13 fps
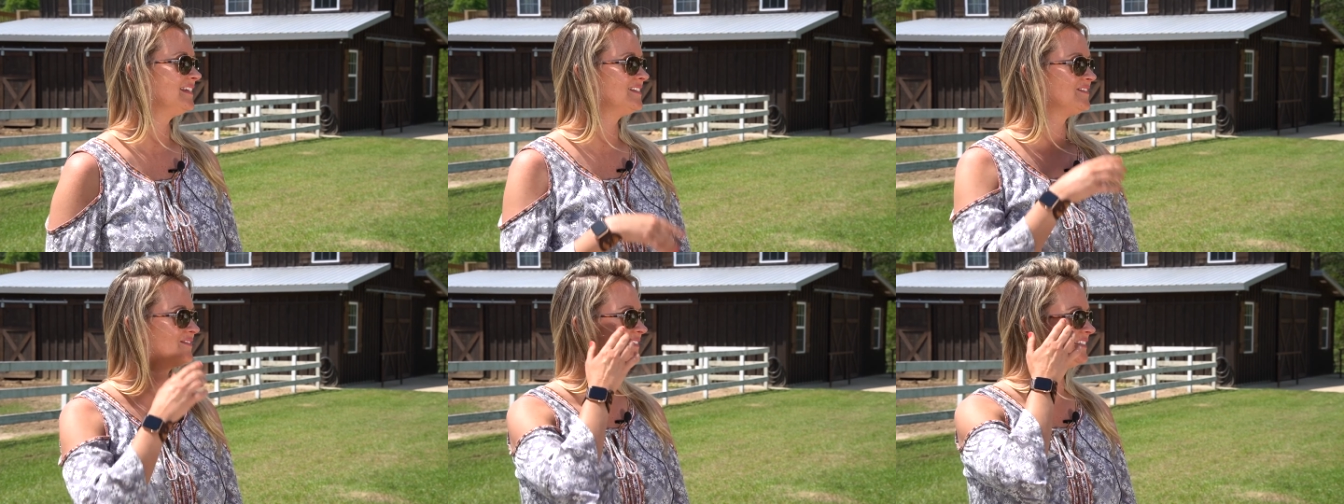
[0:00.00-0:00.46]

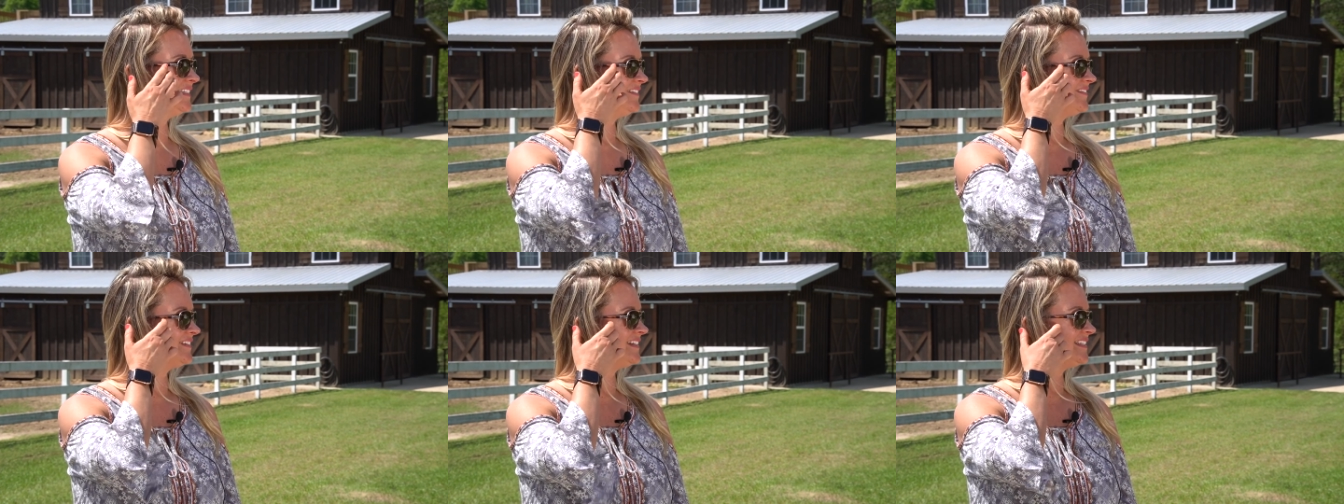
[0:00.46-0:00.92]
It's really
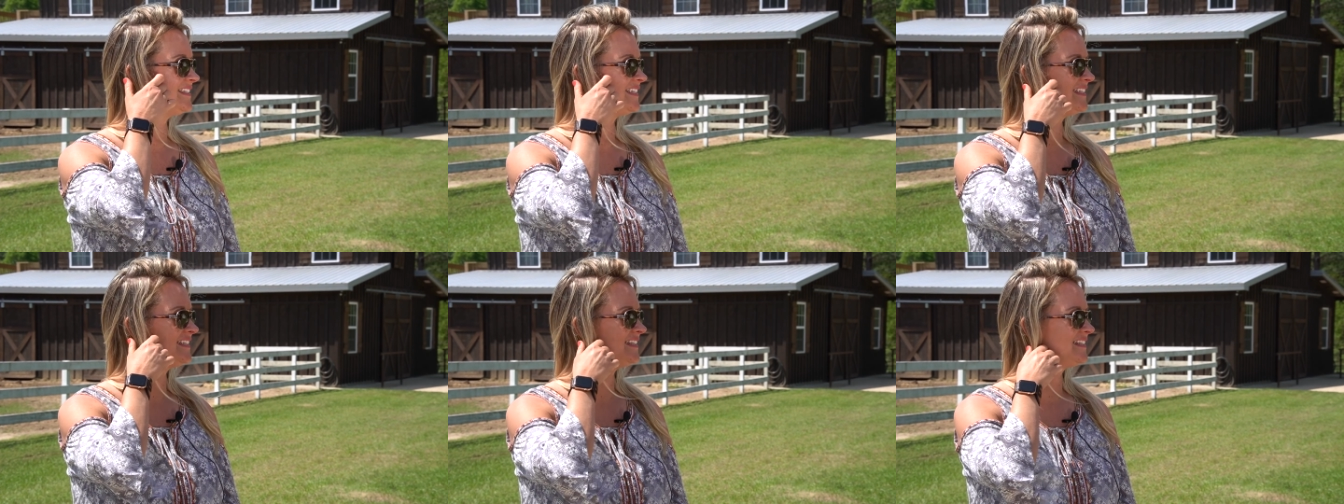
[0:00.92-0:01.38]
fun.
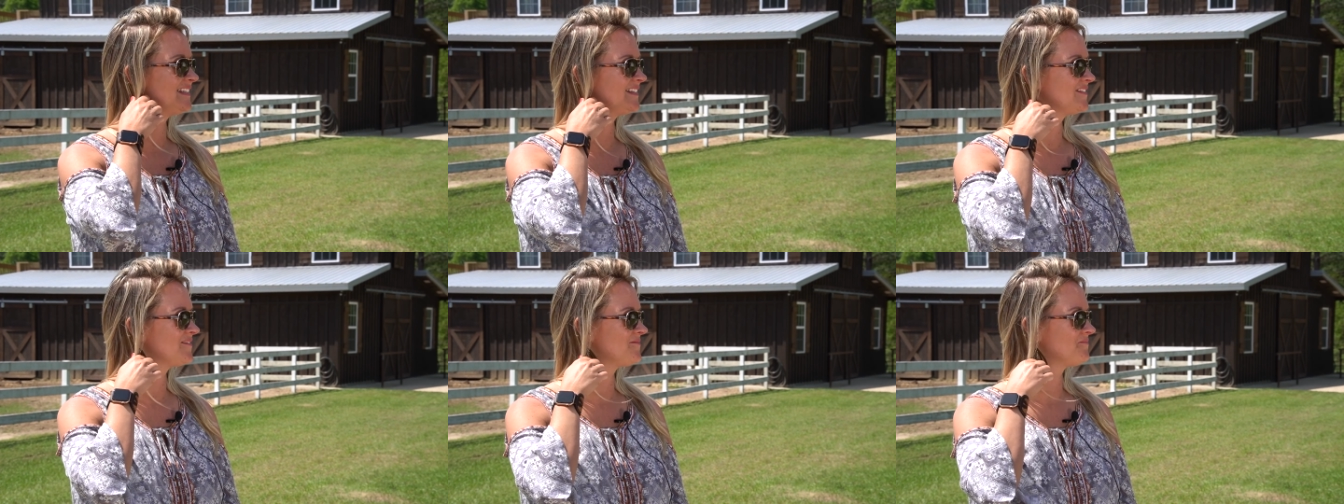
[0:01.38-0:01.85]
I saw
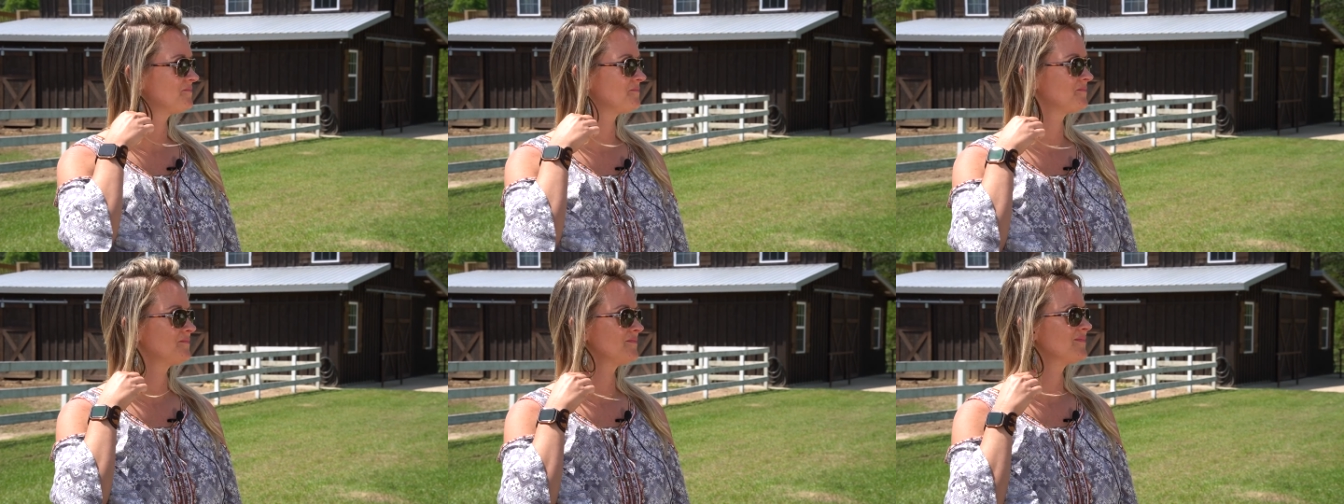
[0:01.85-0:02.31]
that
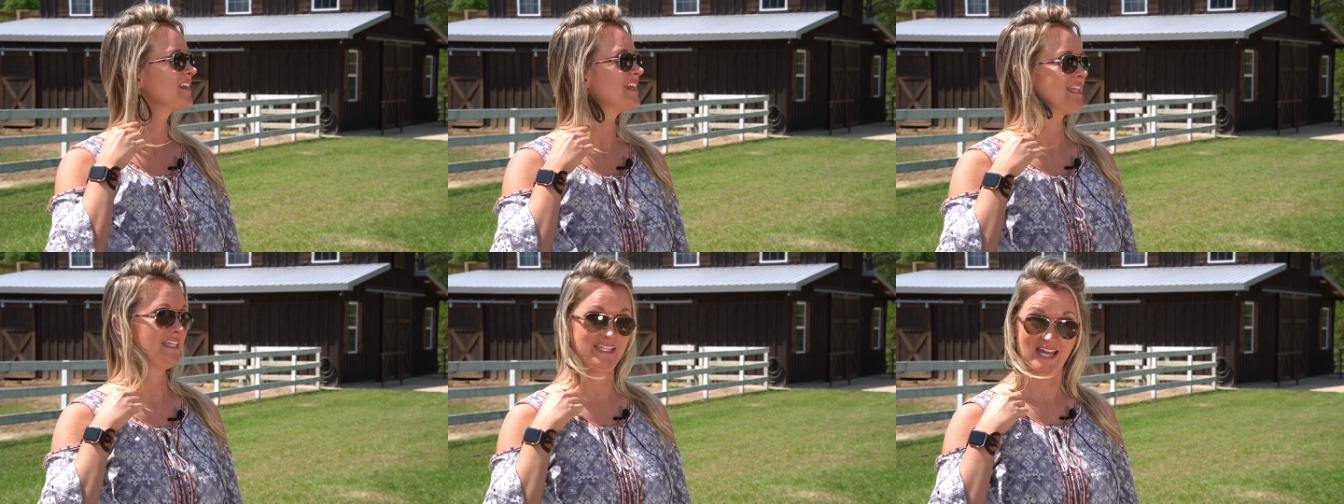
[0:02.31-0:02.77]
Sheryl
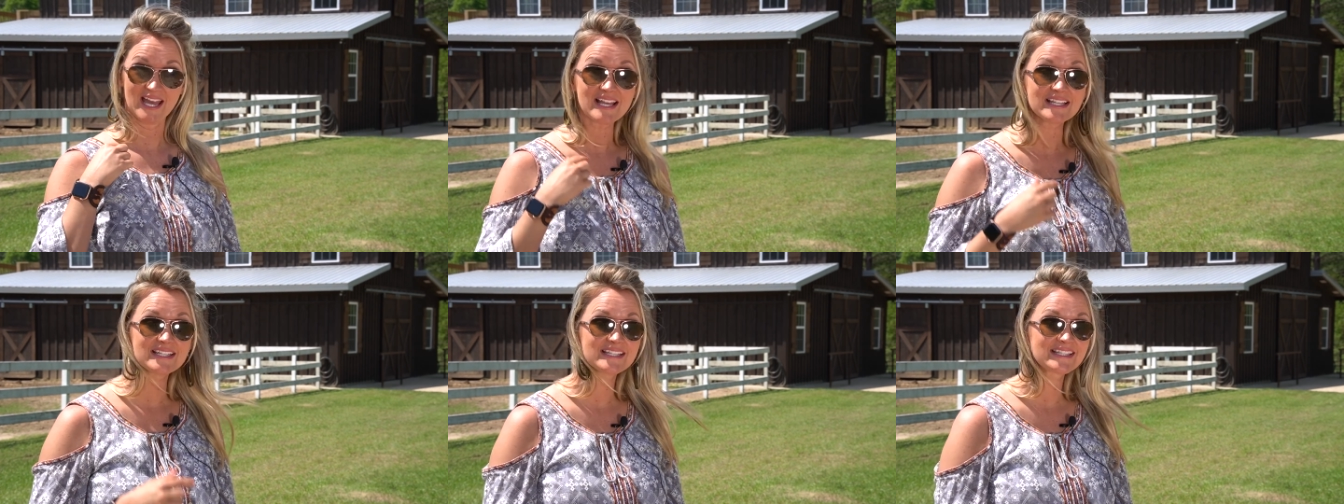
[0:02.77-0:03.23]
Crow yes.
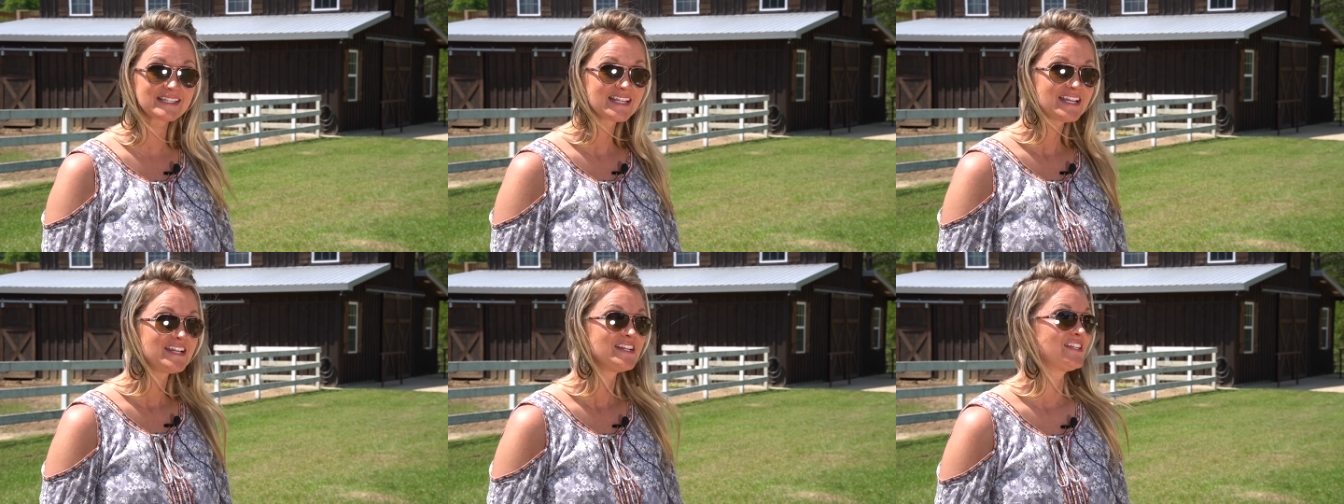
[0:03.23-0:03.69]
is going to be
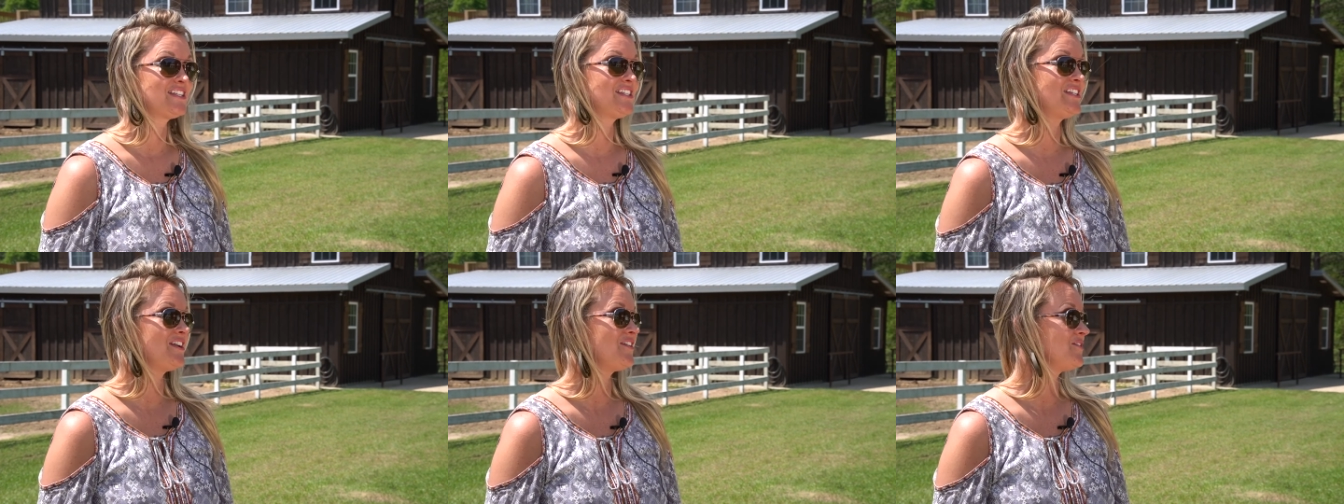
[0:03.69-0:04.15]
there. That's a
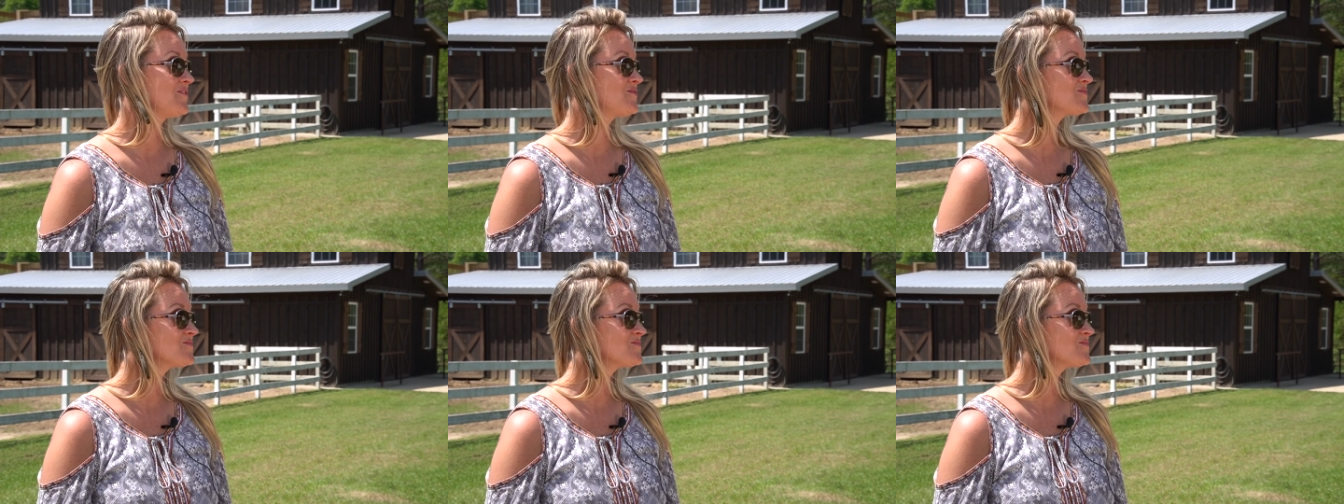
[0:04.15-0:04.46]
Sheryl huge.